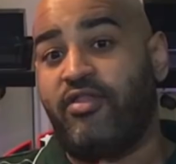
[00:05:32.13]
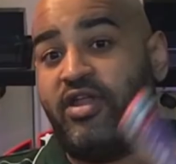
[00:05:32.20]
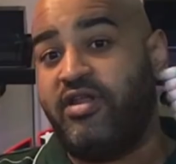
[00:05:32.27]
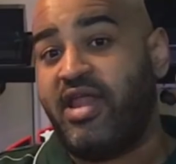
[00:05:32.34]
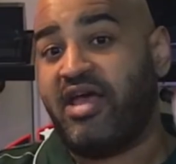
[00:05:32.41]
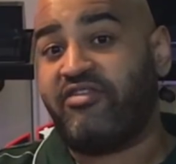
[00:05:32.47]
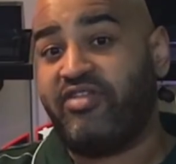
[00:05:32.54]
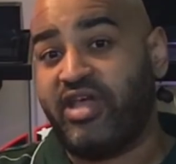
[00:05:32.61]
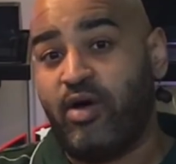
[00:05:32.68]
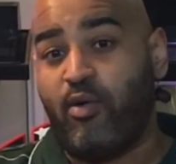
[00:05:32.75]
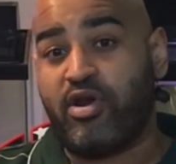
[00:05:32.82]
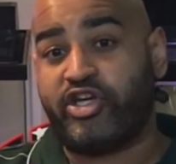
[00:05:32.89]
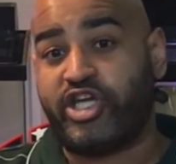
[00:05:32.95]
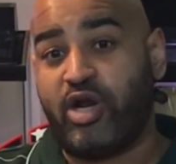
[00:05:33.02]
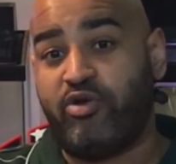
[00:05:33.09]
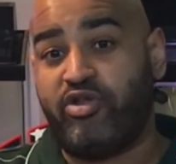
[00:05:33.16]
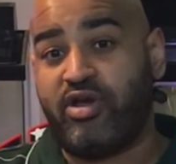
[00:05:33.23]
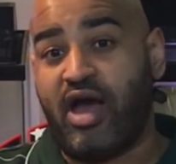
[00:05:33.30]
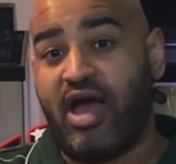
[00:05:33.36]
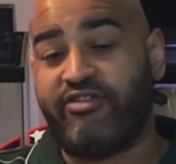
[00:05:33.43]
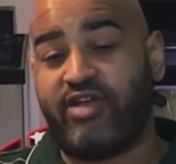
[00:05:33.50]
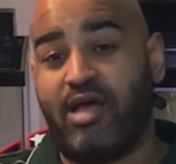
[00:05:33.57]
The next thing I want to share with you
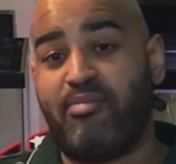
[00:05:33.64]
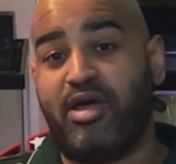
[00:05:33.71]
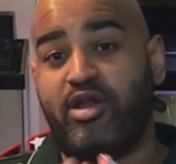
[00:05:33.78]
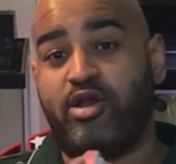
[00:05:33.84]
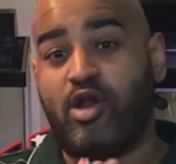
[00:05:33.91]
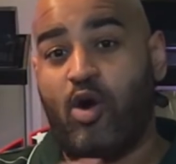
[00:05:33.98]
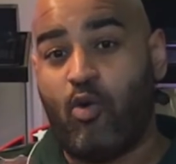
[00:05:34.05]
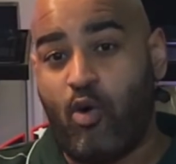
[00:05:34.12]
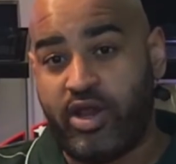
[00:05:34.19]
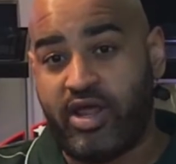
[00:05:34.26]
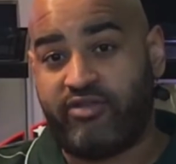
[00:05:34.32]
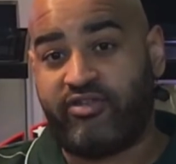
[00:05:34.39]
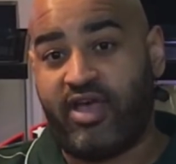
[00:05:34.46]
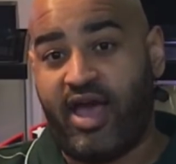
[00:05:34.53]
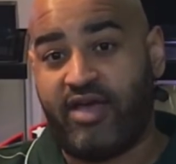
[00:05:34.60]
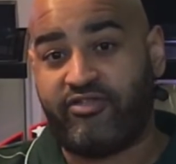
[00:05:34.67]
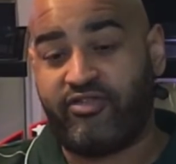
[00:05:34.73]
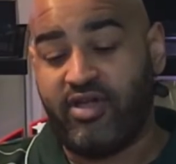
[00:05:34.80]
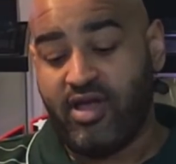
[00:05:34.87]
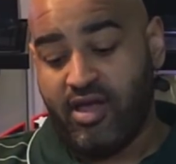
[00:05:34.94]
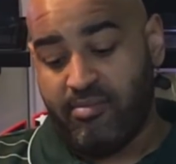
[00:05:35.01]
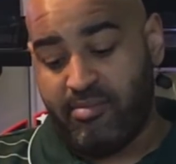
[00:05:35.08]
guys, I bet no one has guessed.
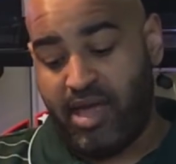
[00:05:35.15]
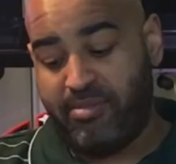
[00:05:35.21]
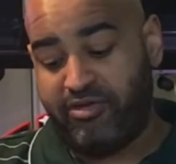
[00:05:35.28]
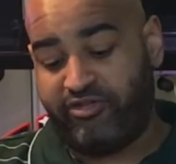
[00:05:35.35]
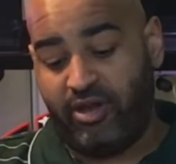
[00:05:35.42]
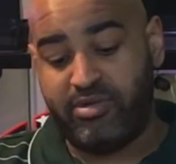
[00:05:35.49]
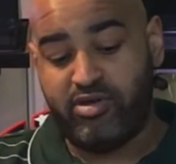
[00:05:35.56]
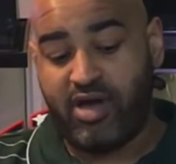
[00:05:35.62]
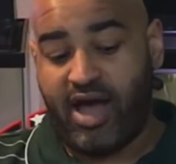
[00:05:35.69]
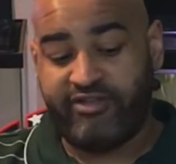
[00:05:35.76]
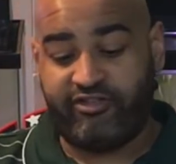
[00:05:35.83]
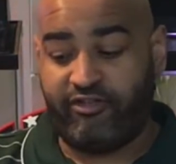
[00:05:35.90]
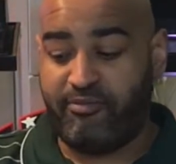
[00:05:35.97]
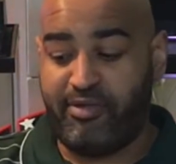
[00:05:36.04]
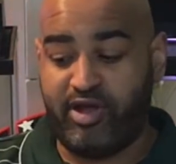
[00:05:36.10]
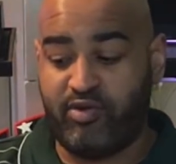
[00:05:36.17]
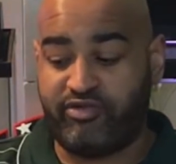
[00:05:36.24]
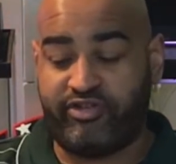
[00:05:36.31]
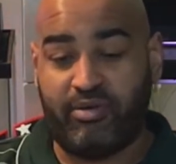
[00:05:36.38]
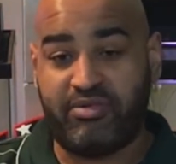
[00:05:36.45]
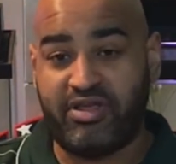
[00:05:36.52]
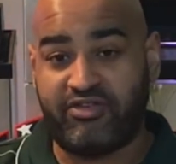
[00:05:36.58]
Maybe some of you guys are familiar with
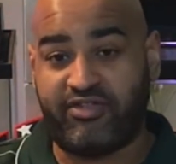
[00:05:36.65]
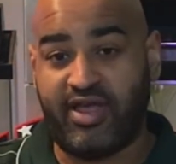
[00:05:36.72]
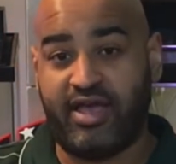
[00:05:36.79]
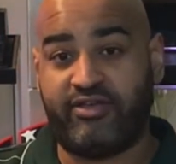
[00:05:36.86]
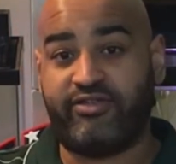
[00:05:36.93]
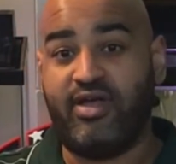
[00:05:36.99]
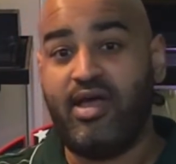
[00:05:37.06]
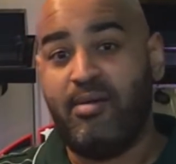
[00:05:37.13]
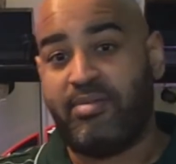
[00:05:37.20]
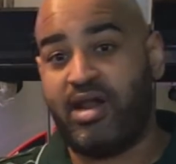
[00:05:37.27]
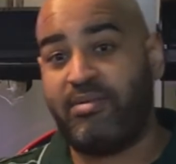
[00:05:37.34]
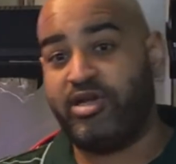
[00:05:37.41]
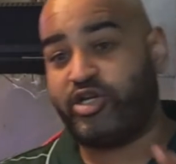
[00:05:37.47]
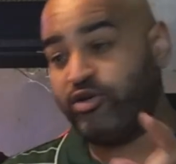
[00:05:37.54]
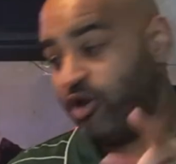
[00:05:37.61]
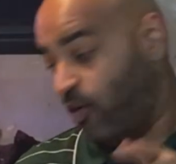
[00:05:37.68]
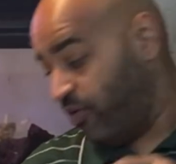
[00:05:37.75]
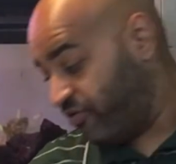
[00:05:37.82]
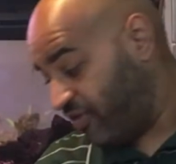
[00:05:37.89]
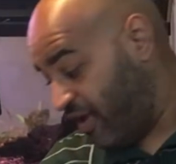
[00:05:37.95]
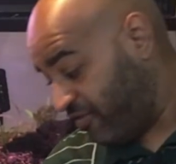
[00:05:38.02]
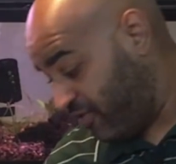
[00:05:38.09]
some of these things, but I bet you no one's
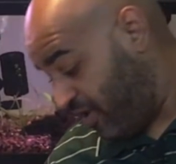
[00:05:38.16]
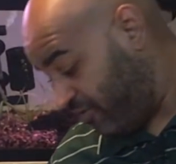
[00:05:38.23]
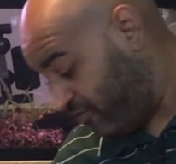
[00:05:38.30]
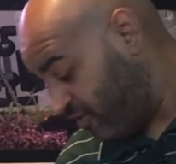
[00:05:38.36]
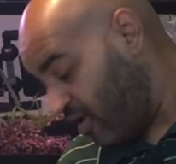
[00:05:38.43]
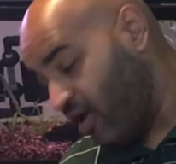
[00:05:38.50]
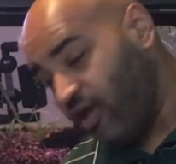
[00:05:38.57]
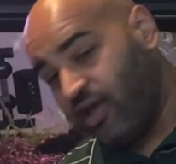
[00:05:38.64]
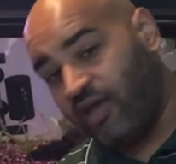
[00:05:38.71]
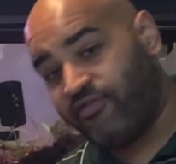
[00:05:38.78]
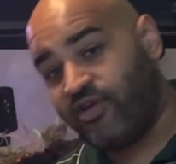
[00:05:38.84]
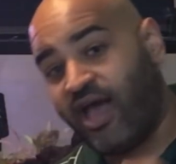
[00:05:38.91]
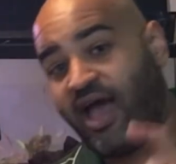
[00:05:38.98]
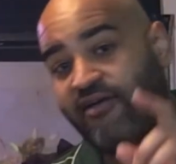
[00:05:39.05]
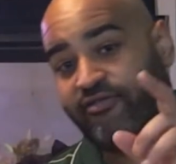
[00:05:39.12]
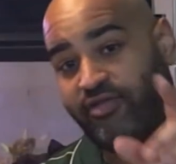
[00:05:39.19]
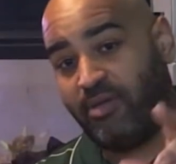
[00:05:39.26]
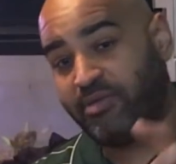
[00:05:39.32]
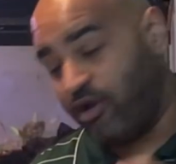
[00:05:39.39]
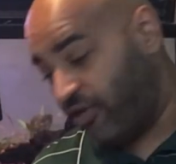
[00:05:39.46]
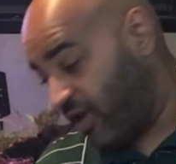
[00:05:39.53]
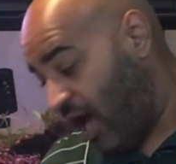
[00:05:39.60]
guessed this. If you have, let me
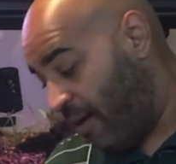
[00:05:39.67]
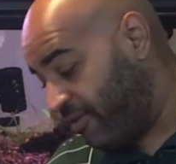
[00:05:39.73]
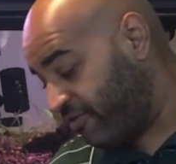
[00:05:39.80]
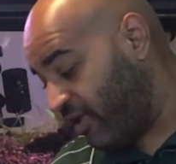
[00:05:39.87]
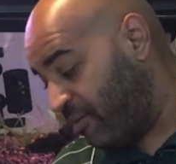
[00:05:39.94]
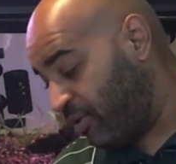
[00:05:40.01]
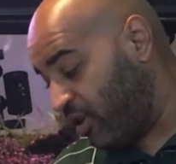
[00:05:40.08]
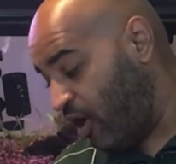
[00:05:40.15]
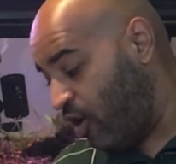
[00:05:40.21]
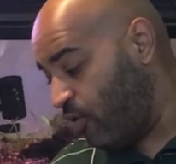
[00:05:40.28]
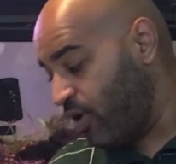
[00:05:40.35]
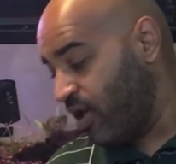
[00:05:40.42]
know in the comments down below.